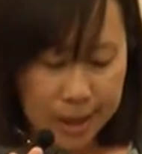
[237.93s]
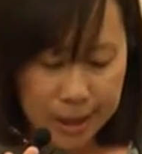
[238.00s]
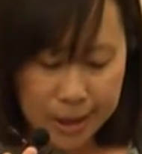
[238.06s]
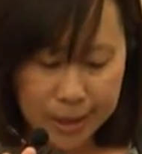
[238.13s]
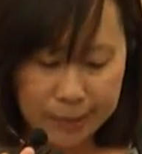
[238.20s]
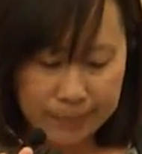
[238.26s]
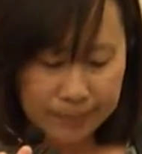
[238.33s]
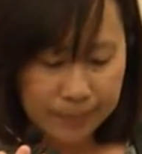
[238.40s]

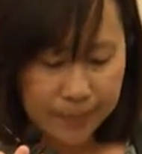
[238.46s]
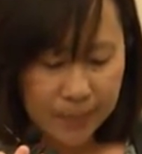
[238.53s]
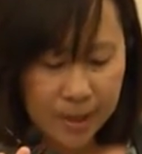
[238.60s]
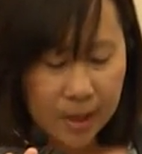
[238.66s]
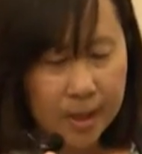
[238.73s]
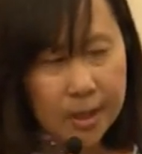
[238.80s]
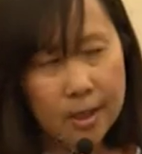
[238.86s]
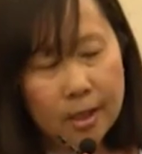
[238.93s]

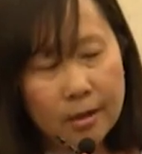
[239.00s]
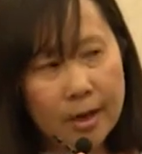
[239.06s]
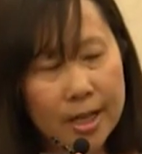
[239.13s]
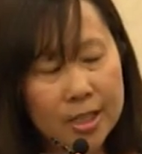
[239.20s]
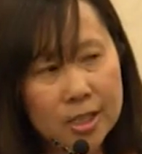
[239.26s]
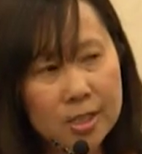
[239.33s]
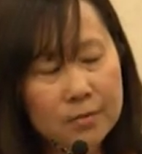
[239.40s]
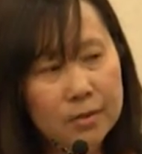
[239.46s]

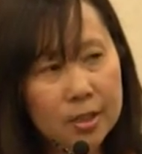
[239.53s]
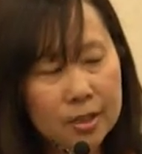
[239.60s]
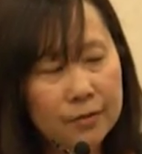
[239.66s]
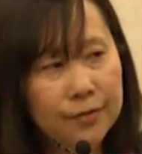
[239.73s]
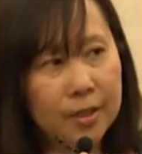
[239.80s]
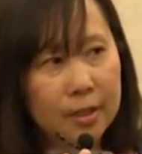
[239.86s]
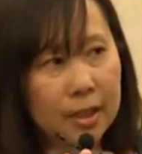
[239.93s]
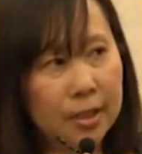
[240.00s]
I just really
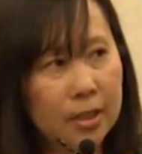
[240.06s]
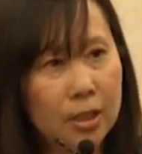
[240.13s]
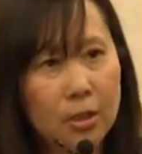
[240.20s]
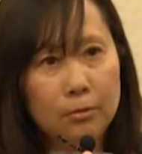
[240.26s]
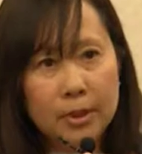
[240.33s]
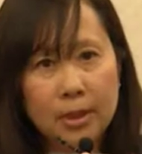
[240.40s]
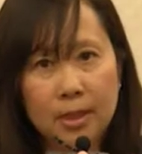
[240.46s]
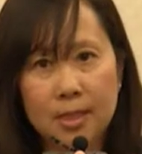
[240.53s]
felt like
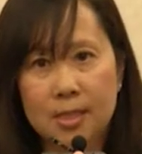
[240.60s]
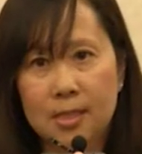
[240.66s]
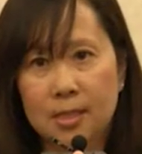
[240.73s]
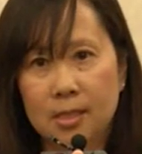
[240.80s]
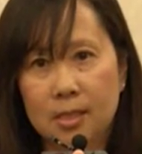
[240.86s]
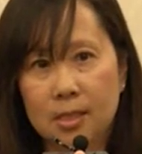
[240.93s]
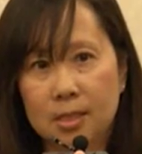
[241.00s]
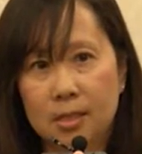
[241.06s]
one
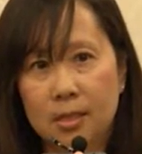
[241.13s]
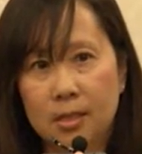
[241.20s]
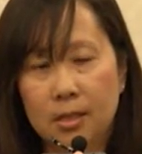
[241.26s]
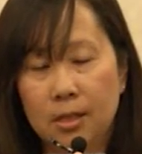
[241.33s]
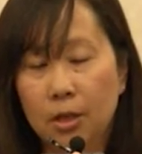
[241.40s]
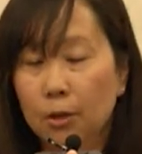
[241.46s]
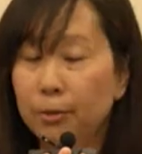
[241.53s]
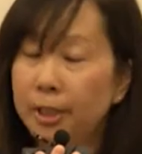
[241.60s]
listened,
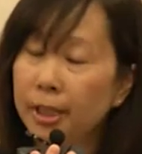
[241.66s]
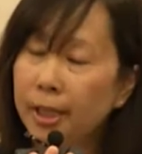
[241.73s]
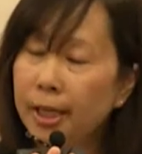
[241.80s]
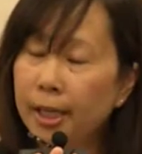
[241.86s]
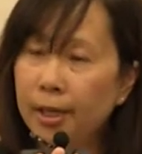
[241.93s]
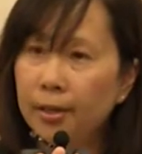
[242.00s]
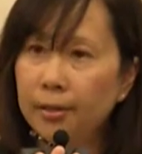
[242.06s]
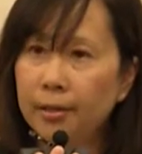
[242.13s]
no one
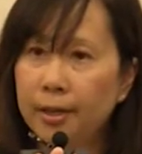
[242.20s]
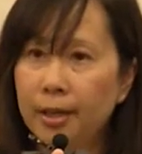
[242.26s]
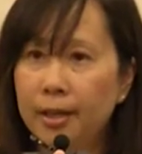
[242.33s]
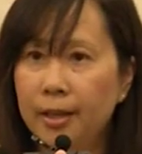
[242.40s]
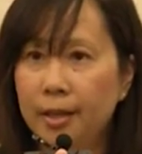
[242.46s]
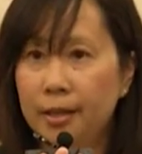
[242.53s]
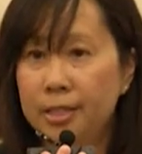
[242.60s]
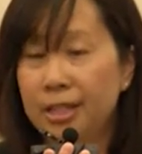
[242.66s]
cared,
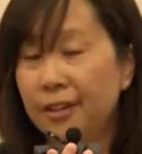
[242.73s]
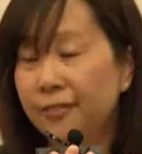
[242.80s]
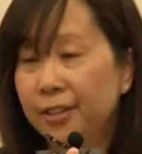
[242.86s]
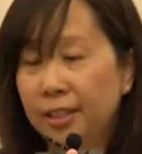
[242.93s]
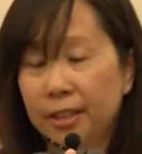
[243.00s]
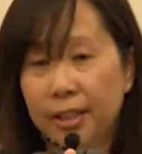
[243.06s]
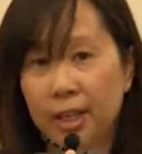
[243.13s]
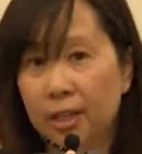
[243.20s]
and they
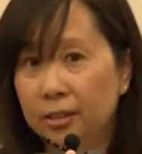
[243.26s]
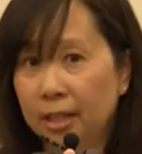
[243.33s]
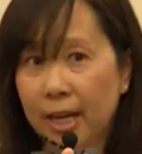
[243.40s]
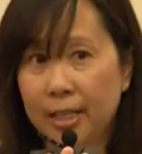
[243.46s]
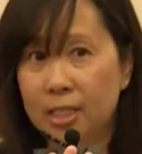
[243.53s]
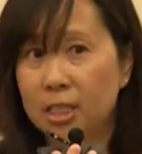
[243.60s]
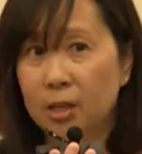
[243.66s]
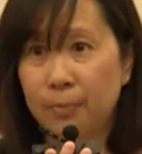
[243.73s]
definitely all
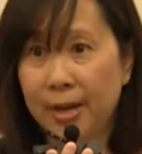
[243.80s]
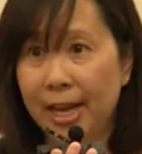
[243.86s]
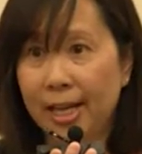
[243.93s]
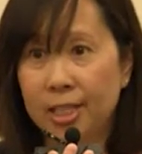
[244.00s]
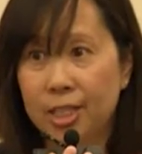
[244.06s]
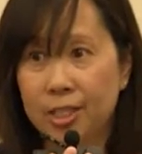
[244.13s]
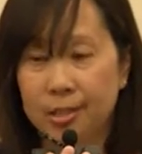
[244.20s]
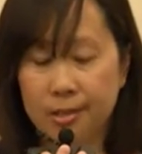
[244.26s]
lacked
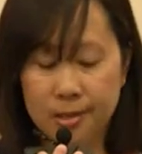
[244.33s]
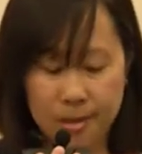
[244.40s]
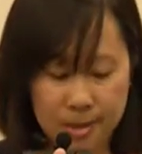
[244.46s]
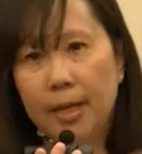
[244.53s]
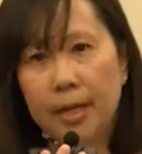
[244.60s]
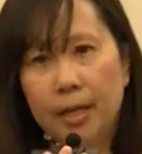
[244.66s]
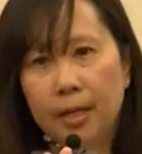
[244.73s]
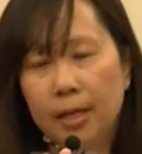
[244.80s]
compassion.
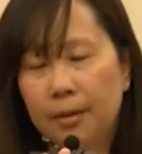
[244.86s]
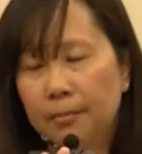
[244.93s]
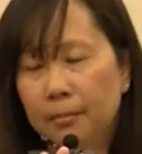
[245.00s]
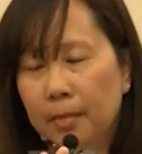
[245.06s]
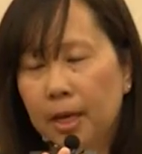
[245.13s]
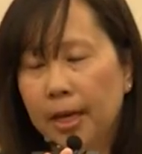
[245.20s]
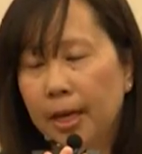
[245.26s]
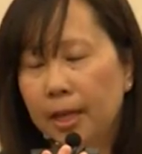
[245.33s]

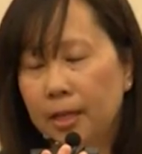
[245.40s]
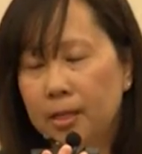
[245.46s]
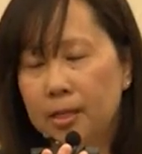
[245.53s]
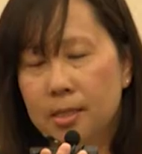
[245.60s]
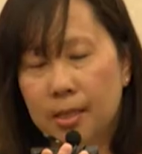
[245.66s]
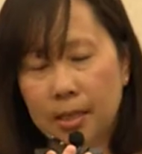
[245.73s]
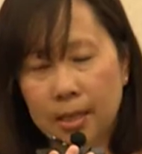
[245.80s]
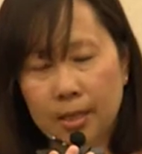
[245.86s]
My
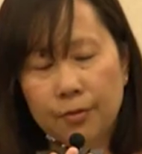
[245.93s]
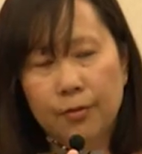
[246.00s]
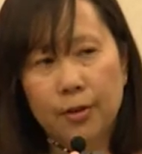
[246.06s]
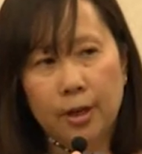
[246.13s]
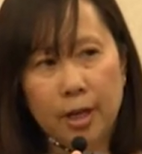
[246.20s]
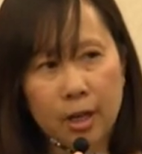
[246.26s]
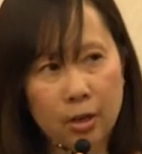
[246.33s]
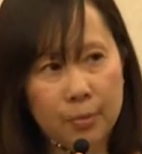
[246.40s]
seek
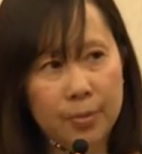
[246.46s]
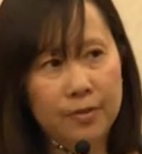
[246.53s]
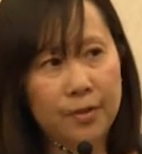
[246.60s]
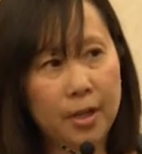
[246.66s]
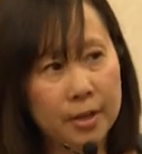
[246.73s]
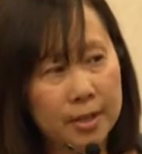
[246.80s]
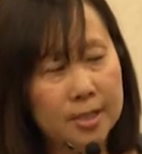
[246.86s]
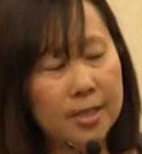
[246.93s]
for help of
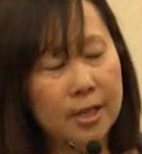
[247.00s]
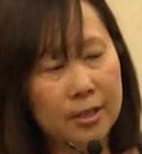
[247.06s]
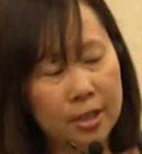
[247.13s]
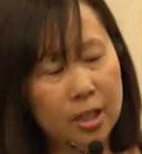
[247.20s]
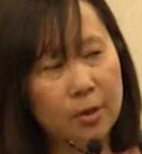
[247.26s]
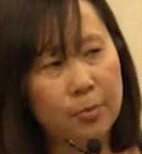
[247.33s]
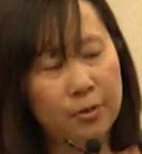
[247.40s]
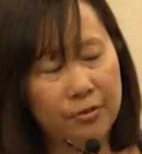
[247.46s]
all these
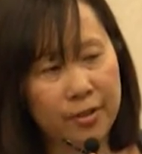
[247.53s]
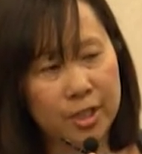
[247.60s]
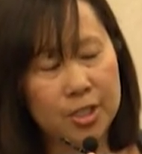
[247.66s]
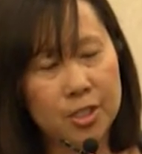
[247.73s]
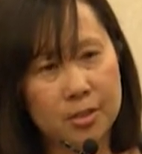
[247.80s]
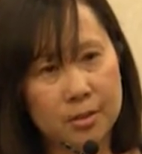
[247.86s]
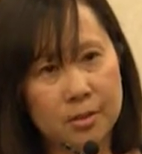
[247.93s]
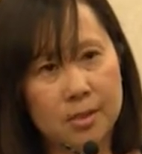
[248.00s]
healthcare
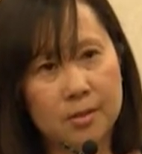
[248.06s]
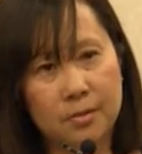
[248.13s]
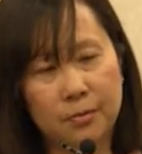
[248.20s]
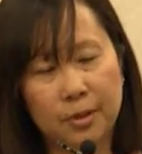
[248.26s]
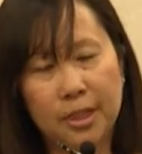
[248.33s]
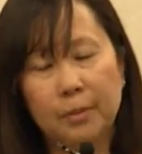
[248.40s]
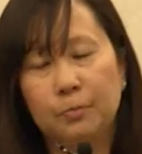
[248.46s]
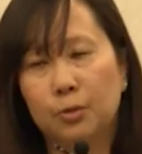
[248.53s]
professionals
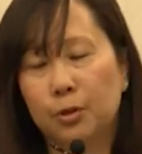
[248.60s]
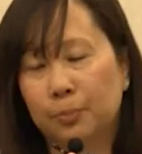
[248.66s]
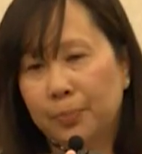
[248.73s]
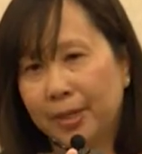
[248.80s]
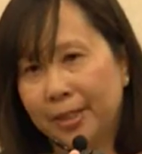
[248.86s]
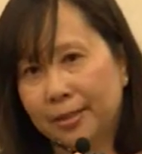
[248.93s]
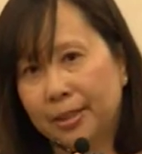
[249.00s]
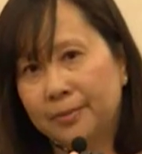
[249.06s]
really
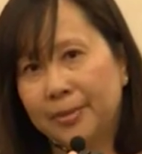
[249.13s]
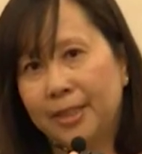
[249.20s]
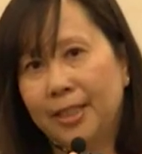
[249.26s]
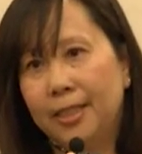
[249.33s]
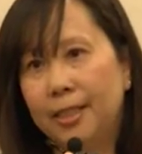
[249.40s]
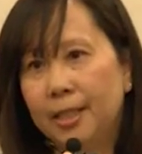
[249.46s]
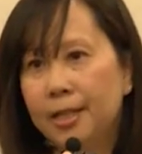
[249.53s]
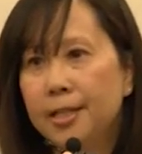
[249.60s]
propelled
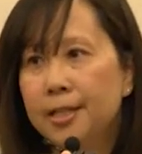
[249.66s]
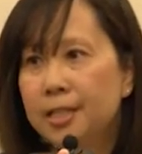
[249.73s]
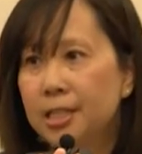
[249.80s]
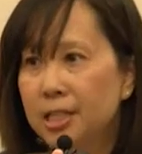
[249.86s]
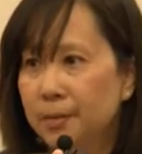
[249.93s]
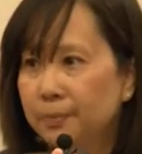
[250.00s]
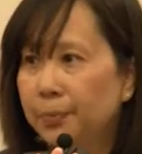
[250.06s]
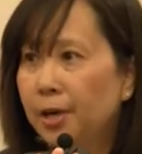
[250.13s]
me
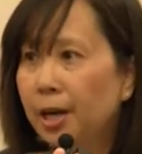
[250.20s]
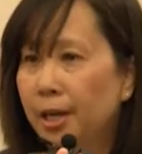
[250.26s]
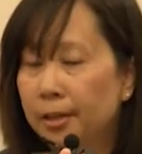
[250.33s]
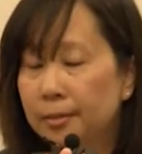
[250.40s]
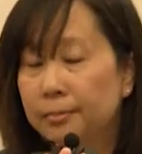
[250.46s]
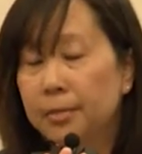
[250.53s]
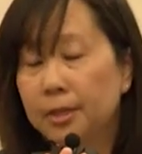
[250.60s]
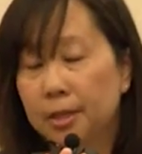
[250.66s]
to the
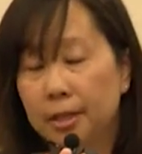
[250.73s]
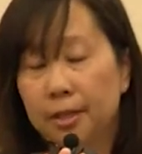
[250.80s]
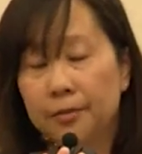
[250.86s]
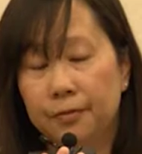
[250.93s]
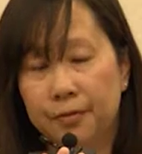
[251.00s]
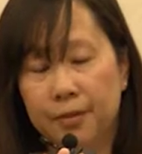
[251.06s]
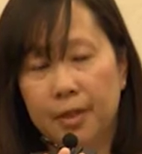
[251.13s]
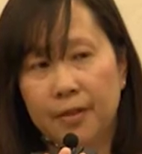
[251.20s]
bottom
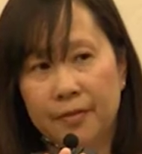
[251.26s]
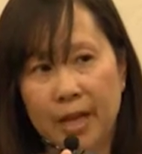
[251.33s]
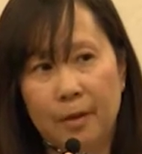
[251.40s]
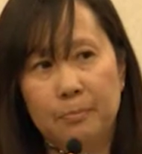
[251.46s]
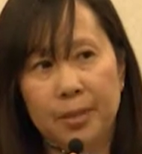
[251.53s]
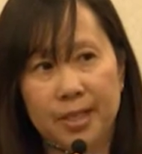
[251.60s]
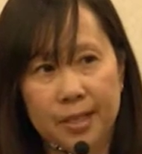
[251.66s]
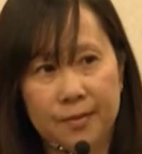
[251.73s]
of
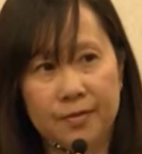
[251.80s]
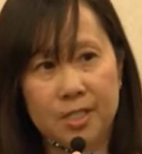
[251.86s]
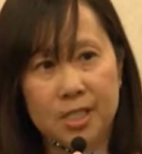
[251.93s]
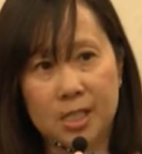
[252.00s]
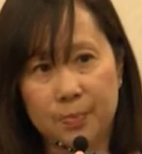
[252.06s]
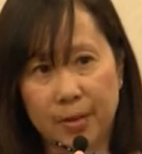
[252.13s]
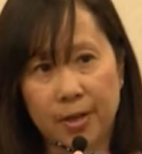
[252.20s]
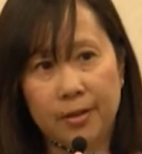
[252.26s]
that pit of
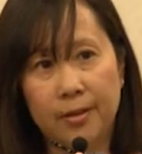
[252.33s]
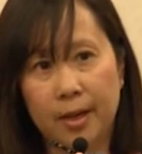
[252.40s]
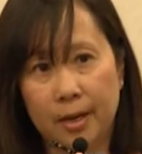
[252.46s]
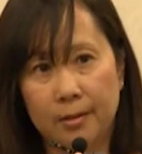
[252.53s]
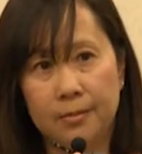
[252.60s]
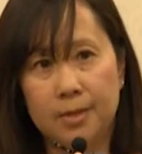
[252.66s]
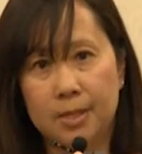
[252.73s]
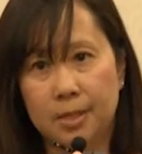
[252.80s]
despair that
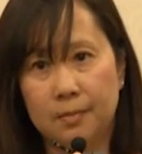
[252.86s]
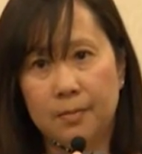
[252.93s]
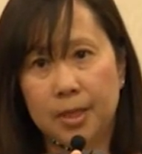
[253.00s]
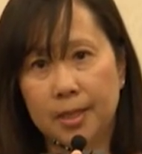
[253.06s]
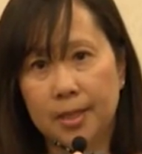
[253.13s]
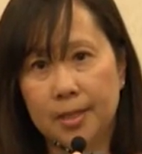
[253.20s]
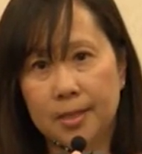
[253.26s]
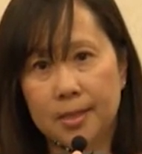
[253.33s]
I was in,
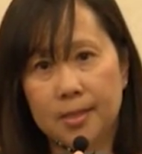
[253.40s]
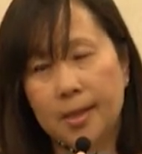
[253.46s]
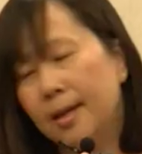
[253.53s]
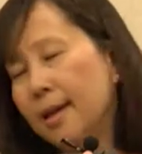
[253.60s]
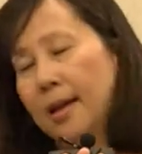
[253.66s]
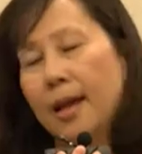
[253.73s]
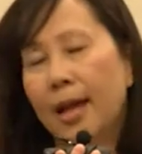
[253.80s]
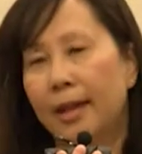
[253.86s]
because
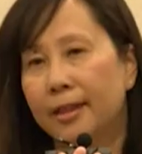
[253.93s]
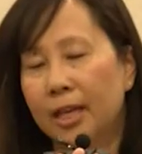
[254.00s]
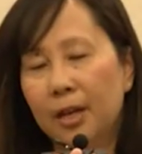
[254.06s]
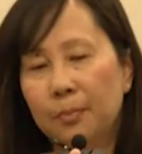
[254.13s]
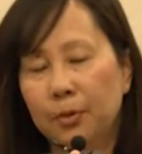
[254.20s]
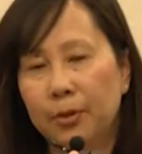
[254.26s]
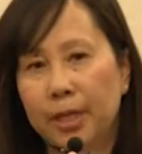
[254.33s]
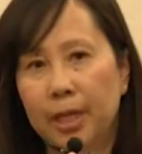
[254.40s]
at
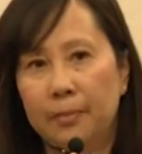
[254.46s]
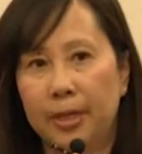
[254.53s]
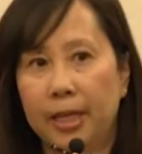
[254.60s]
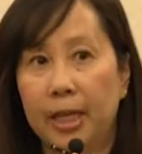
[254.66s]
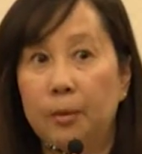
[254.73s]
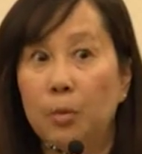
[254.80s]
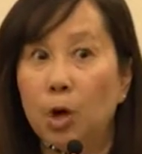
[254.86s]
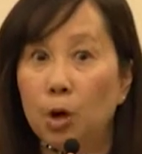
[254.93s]
that point I
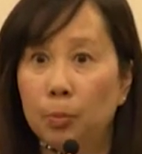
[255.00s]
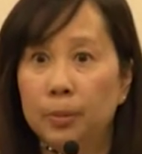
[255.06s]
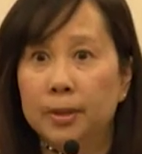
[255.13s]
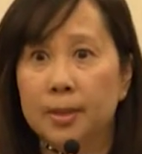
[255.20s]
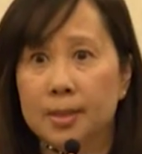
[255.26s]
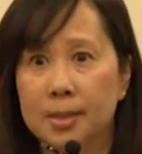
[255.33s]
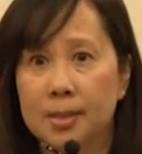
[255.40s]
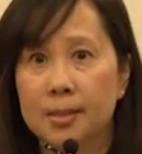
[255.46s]
became
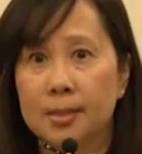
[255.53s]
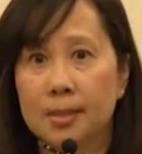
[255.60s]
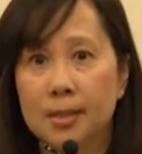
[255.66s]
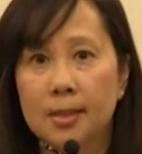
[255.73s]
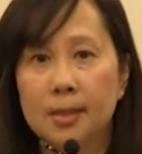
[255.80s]
hopeless.